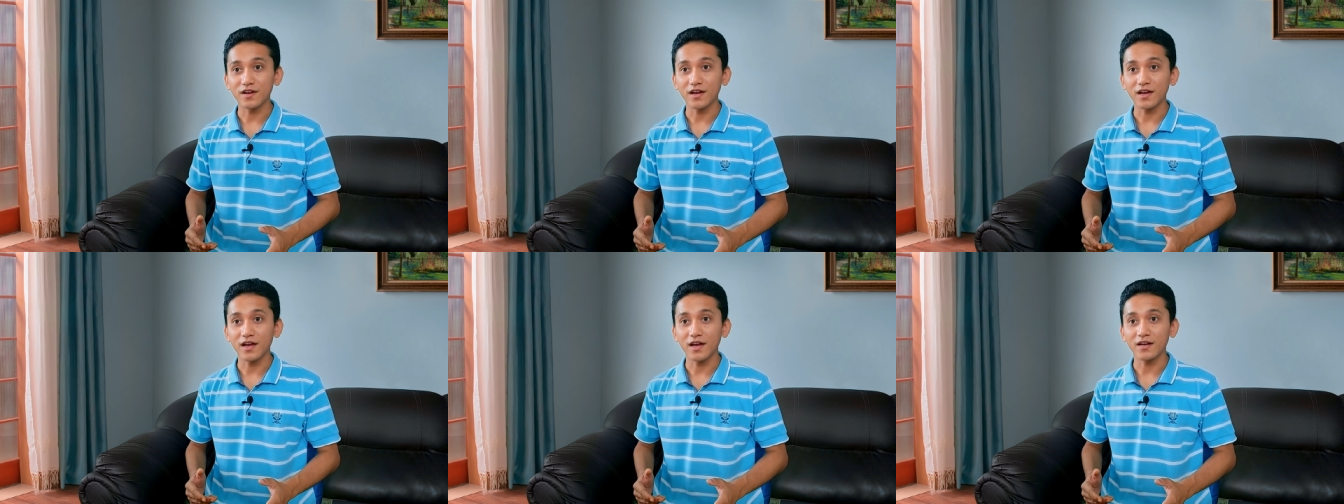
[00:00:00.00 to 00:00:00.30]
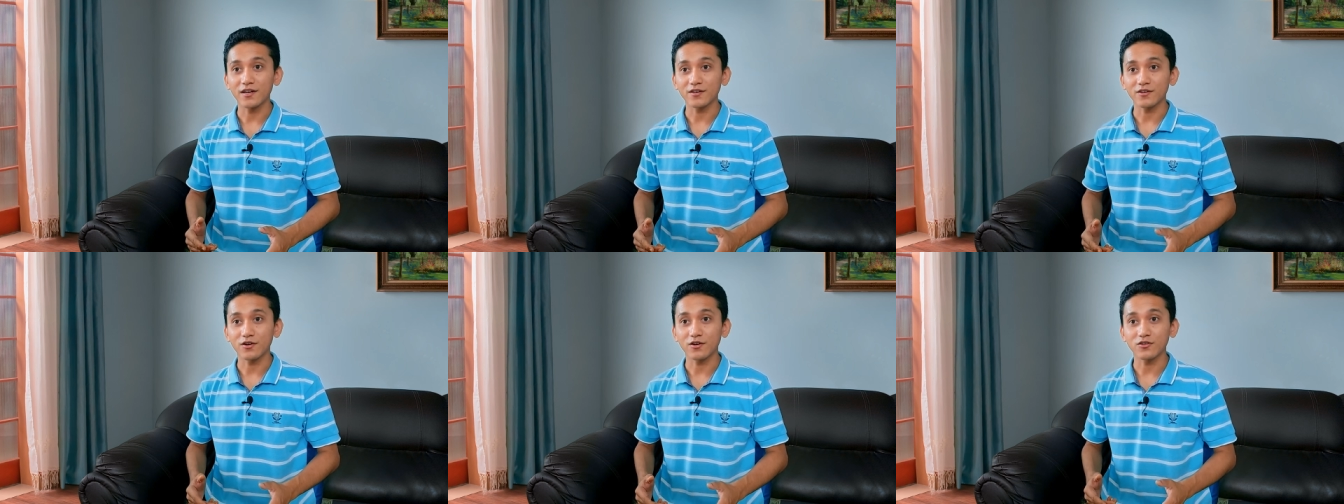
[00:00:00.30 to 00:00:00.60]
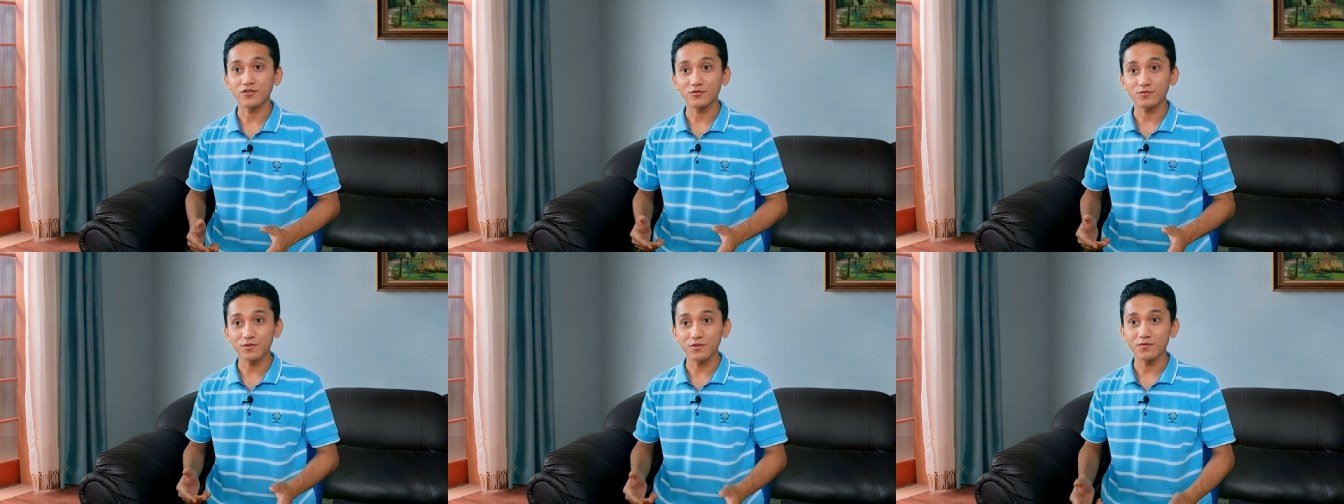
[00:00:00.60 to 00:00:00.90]
and
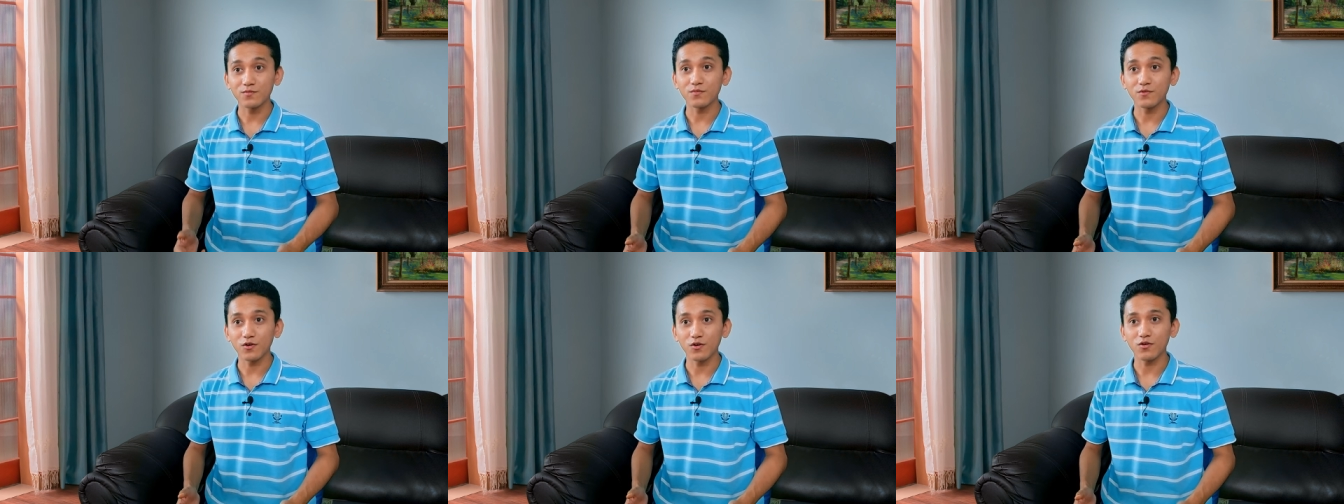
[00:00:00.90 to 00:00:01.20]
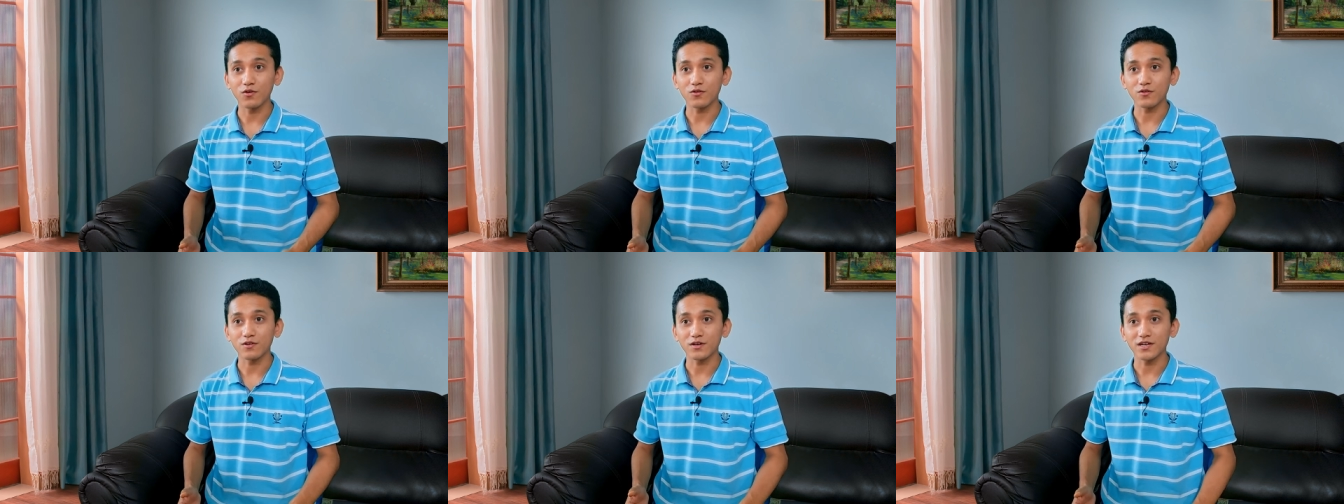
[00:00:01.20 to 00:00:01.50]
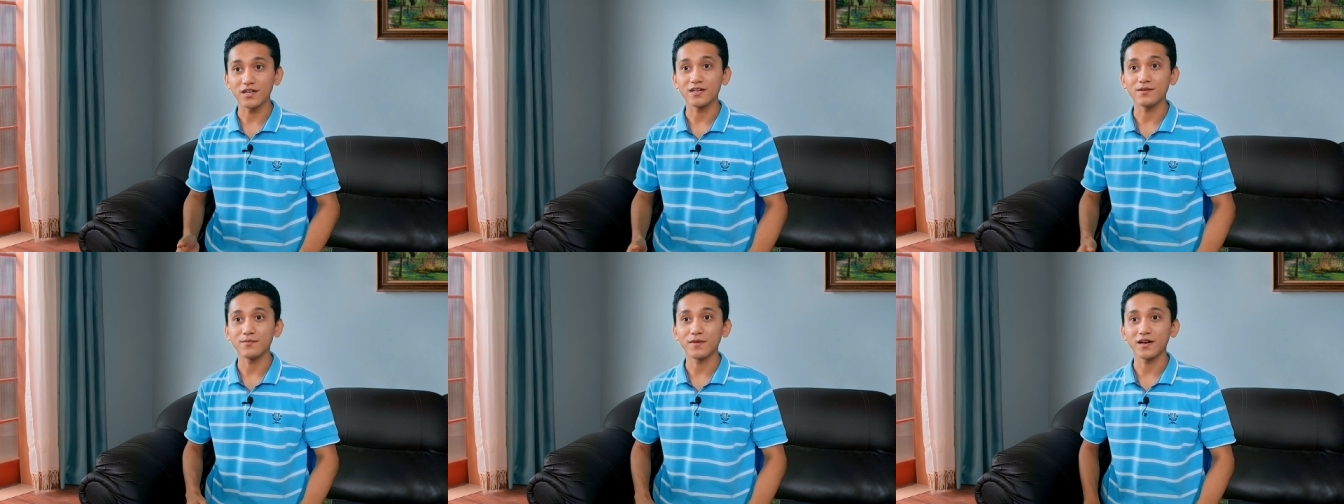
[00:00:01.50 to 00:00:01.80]
contribute more
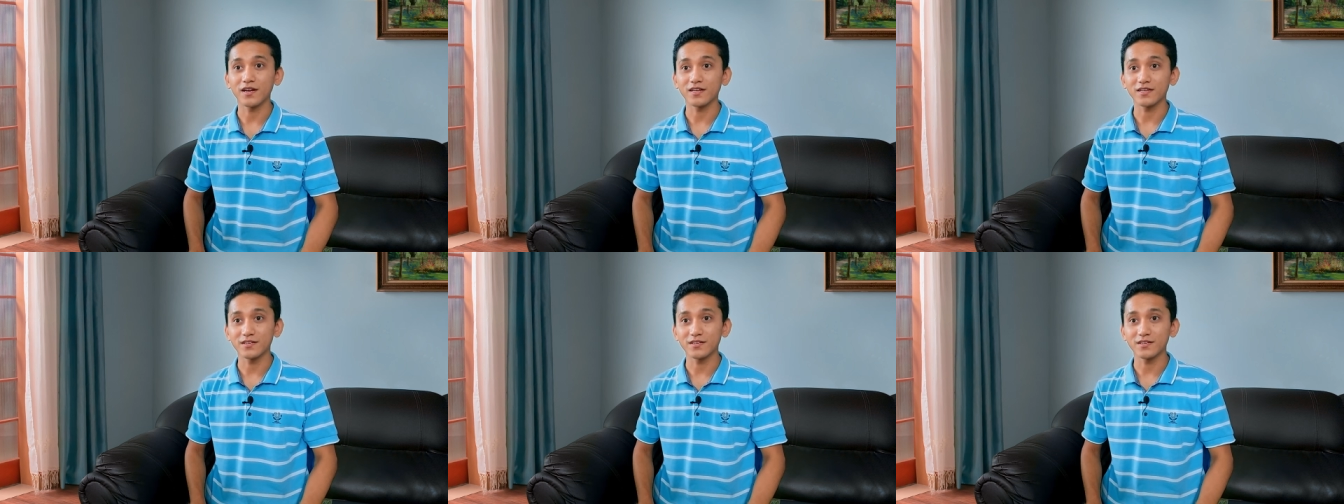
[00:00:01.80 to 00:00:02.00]
in my